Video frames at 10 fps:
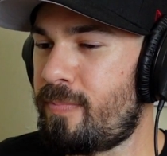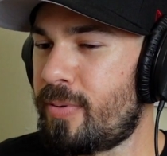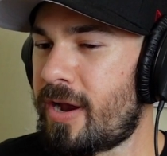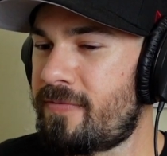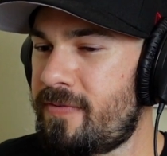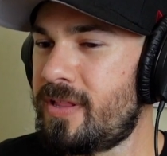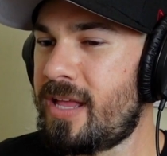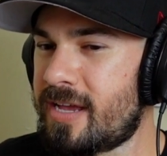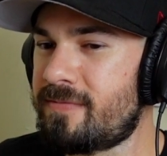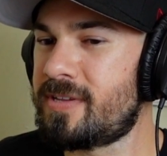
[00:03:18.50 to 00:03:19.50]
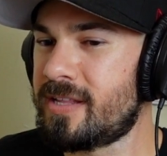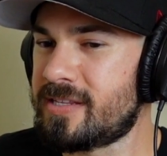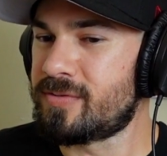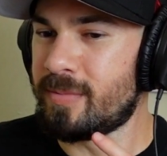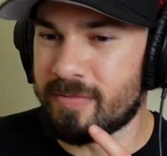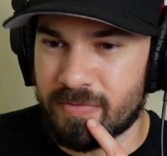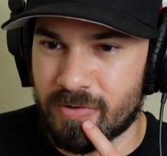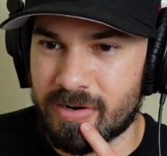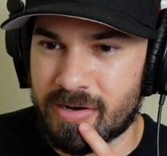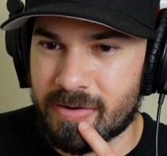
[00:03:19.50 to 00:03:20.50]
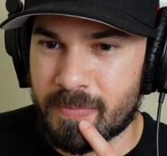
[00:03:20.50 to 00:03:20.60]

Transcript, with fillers: But I feel like I've done this one before.